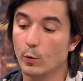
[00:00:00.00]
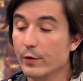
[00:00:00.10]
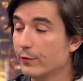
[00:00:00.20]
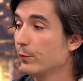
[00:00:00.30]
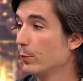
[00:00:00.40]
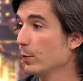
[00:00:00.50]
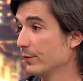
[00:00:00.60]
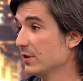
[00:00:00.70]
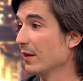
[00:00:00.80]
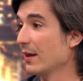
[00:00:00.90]

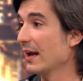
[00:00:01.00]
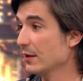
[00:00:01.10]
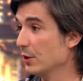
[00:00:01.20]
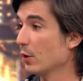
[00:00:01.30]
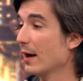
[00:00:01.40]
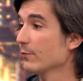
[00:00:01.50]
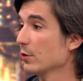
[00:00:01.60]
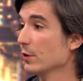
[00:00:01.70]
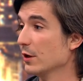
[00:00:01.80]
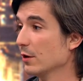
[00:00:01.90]
we've done that year
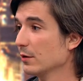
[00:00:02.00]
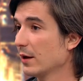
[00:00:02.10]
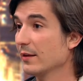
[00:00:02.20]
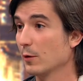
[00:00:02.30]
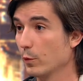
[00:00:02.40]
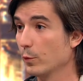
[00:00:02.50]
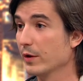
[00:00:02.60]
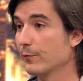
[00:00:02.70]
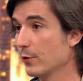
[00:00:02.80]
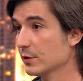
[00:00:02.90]
after year. I think when
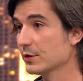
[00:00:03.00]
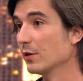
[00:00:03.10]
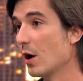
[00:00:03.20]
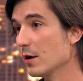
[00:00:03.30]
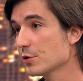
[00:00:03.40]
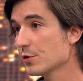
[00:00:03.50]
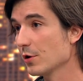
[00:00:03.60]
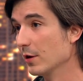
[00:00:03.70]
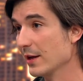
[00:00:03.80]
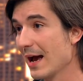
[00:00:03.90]
we first launched
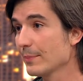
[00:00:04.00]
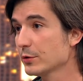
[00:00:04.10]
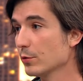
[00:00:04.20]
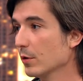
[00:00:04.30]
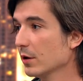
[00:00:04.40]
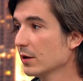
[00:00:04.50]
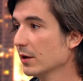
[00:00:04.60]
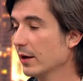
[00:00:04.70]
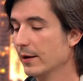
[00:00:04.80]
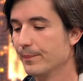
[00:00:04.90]
on the App Store
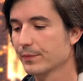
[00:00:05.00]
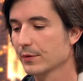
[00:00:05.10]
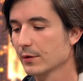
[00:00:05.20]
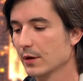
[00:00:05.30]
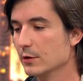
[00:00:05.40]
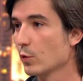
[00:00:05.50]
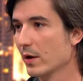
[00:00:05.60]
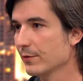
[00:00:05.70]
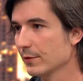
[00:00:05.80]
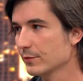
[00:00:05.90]
in
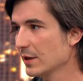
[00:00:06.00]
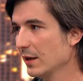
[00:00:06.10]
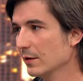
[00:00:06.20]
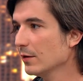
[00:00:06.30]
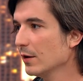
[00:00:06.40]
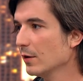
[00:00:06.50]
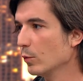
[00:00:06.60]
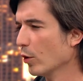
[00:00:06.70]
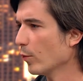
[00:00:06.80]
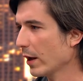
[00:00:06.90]
2015,
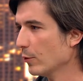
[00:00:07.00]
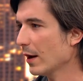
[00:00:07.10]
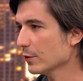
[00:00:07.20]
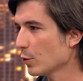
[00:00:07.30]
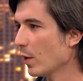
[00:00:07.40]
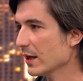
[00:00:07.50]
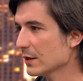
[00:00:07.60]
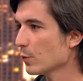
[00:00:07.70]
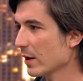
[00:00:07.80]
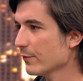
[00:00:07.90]
we were right around
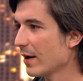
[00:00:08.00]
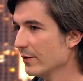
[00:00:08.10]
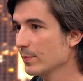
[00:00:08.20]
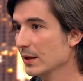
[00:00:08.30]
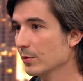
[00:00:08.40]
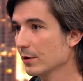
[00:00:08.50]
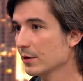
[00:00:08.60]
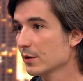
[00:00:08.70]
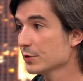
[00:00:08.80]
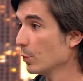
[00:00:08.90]
20, 25
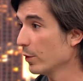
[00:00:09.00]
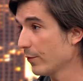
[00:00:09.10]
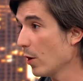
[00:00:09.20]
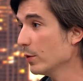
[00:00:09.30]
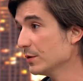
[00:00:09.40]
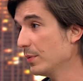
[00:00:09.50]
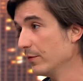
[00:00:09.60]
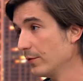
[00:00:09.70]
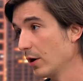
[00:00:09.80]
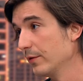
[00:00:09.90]
people. So we've always
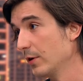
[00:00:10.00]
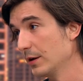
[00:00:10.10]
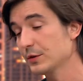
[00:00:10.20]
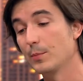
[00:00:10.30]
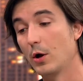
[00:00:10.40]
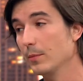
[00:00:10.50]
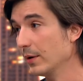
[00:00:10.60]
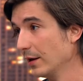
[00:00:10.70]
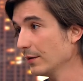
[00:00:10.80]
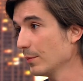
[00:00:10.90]
been very, very small,
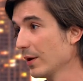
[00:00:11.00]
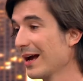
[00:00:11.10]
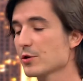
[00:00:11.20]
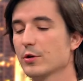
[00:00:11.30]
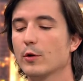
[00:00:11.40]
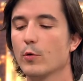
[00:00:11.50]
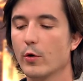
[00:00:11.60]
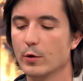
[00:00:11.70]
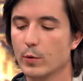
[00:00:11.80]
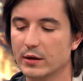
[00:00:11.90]
but actually
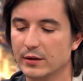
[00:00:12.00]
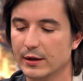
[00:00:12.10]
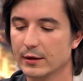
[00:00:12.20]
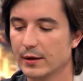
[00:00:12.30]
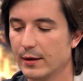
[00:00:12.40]
growing quickly.